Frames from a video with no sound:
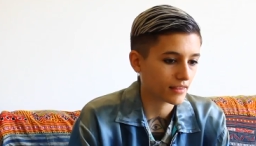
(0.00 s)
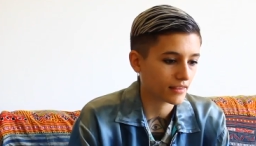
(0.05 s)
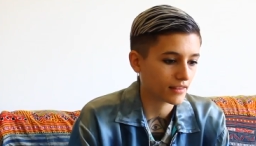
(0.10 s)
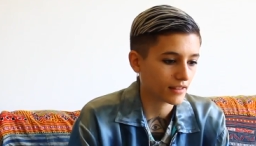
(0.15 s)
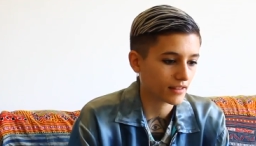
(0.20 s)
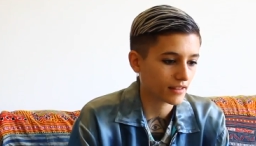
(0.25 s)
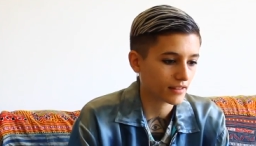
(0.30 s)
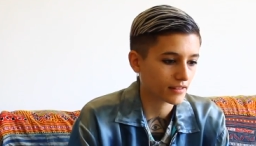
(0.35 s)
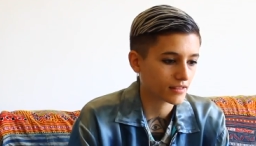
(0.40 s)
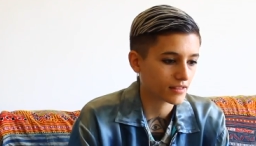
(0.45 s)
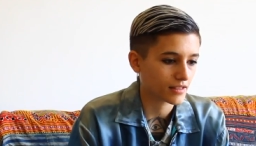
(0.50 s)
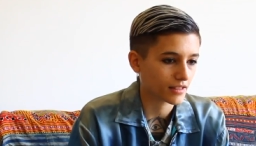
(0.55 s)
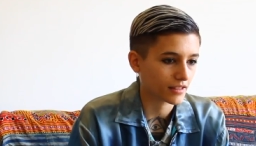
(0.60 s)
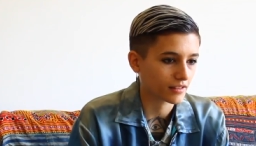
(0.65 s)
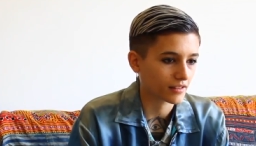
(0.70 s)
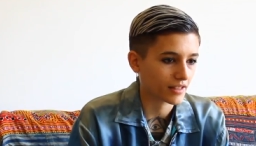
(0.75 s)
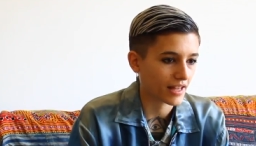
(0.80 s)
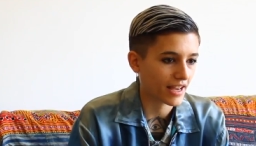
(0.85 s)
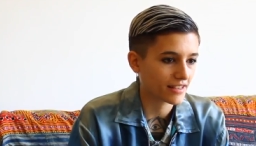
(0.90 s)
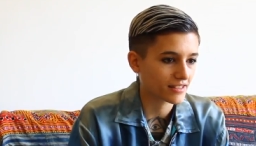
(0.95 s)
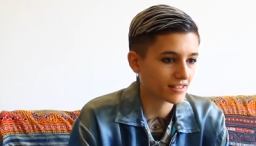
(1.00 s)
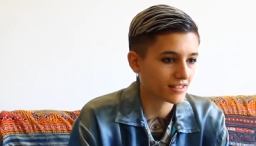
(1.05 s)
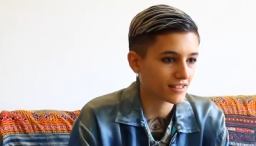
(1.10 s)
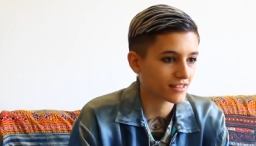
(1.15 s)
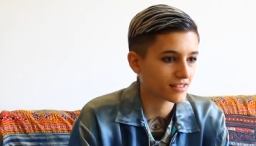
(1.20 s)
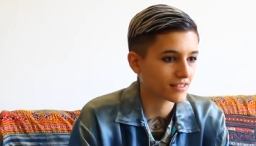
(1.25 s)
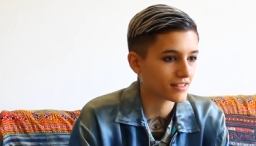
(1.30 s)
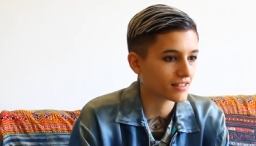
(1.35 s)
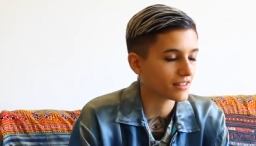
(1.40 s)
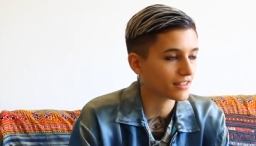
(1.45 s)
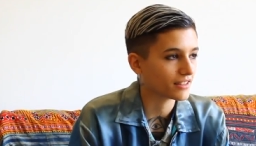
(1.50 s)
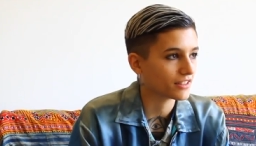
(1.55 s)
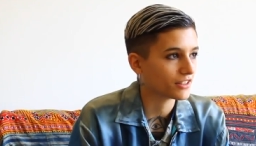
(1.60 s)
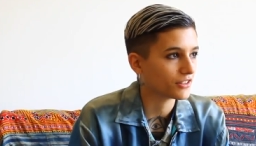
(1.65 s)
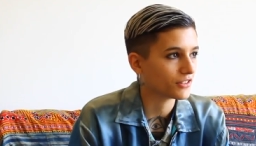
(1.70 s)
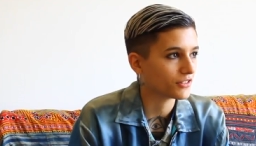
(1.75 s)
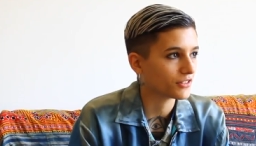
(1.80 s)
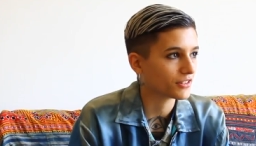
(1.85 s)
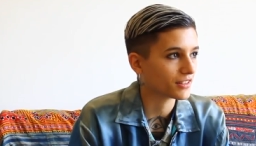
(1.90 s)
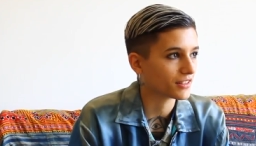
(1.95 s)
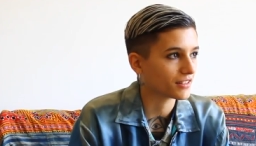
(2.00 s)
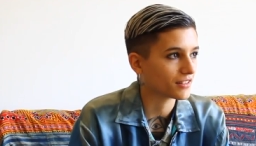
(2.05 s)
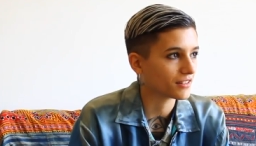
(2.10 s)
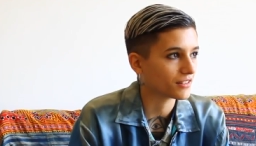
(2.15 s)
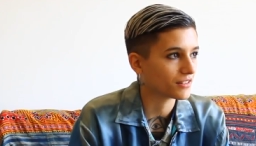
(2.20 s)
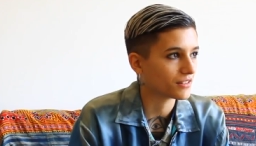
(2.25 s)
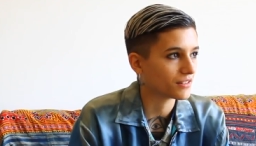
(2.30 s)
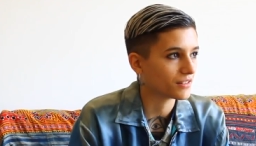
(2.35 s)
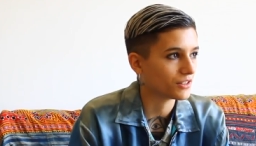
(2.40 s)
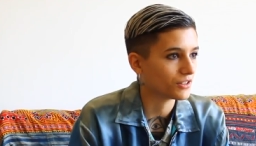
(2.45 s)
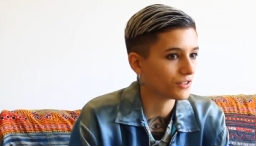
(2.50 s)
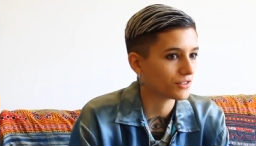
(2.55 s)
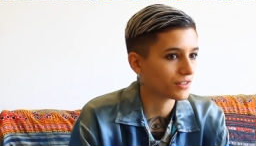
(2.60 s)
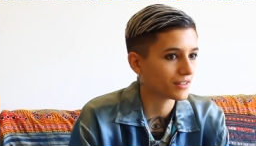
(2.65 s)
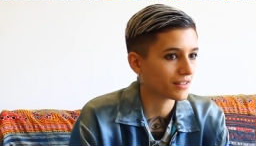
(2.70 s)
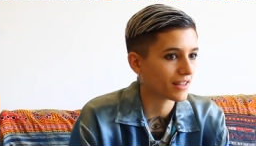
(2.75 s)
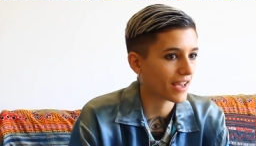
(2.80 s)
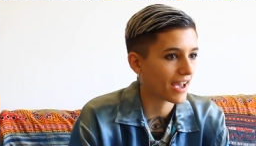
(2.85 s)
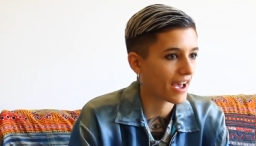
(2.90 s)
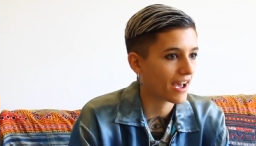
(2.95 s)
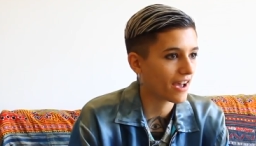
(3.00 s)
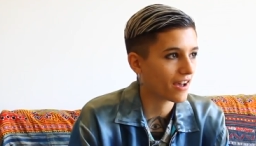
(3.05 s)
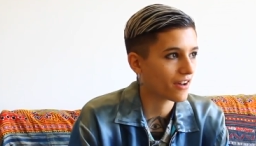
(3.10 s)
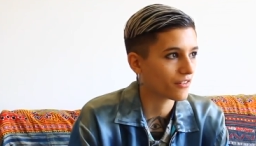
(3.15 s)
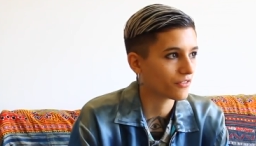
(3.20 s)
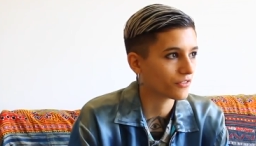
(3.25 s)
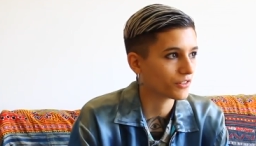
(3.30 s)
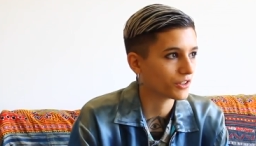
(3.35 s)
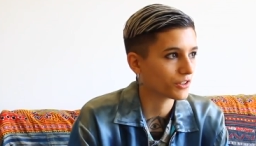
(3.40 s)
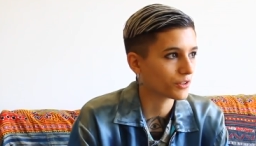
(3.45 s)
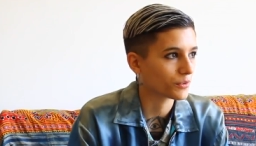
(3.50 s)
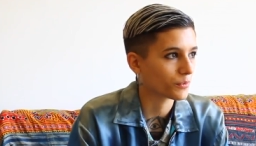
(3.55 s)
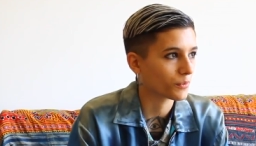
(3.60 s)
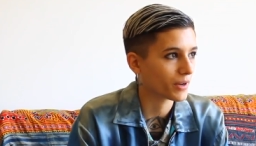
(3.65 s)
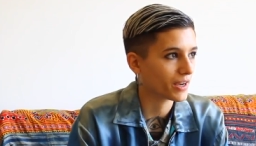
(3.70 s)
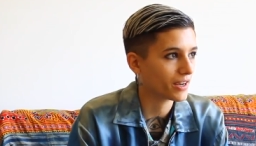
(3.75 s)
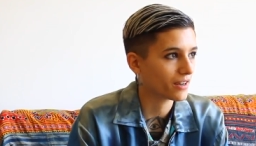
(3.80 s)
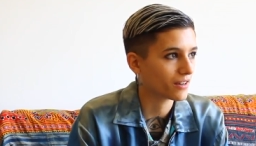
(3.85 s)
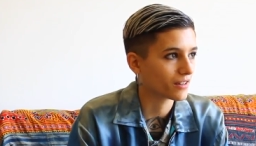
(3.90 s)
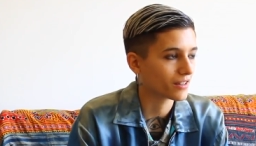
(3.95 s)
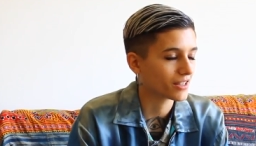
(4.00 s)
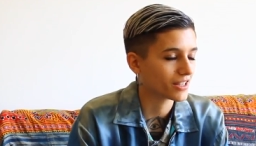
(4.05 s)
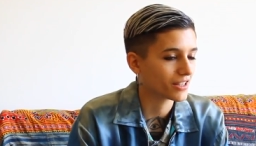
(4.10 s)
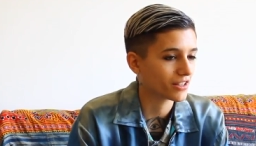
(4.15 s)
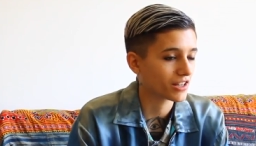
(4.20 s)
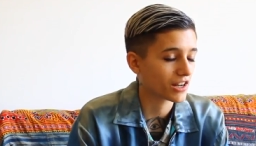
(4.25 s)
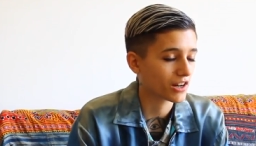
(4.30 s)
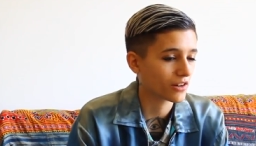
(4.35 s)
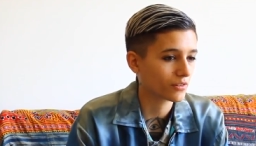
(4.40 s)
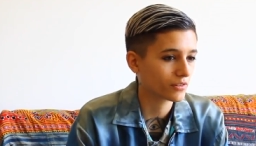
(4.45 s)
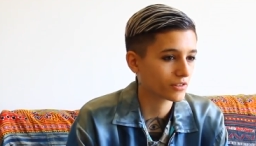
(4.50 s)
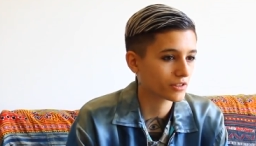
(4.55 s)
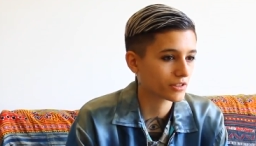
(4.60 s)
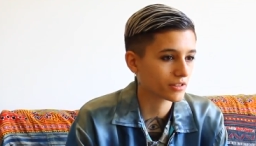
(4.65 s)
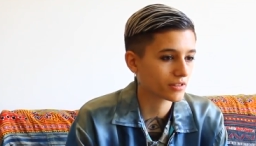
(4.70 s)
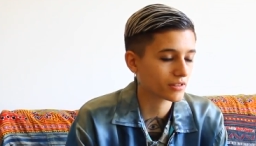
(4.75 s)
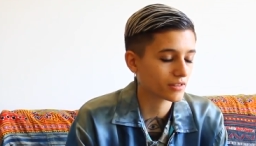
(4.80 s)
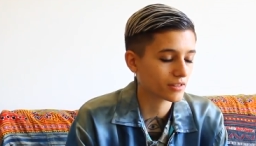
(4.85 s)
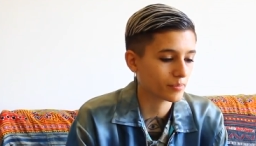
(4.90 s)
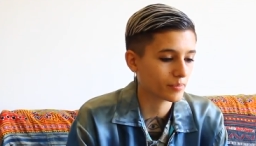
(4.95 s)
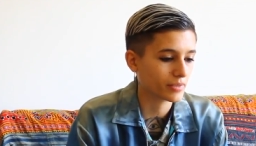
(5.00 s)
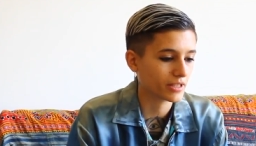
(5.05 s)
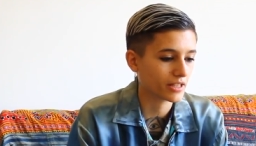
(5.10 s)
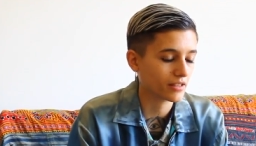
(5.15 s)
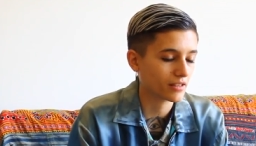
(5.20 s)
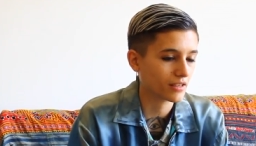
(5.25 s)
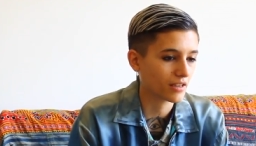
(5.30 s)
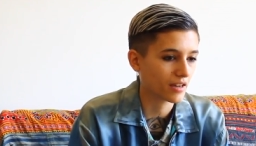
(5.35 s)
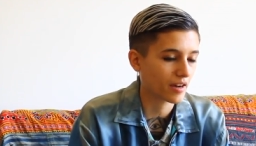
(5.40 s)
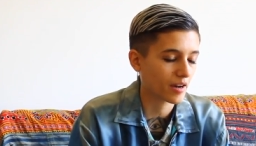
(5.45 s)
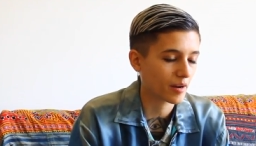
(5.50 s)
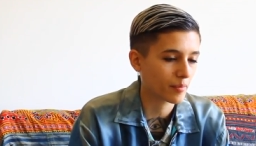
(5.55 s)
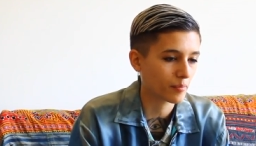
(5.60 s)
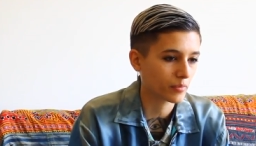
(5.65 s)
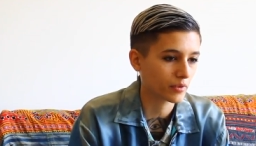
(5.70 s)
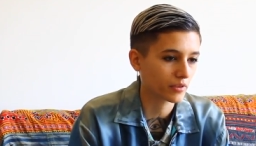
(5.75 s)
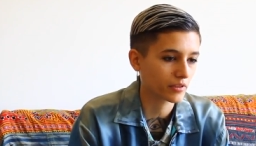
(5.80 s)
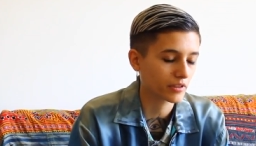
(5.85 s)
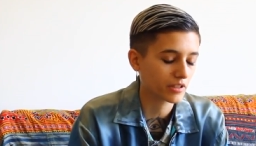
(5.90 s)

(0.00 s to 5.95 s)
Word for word: I think it's the classiest thing you can you can have, you can wear, you know, just to be a humble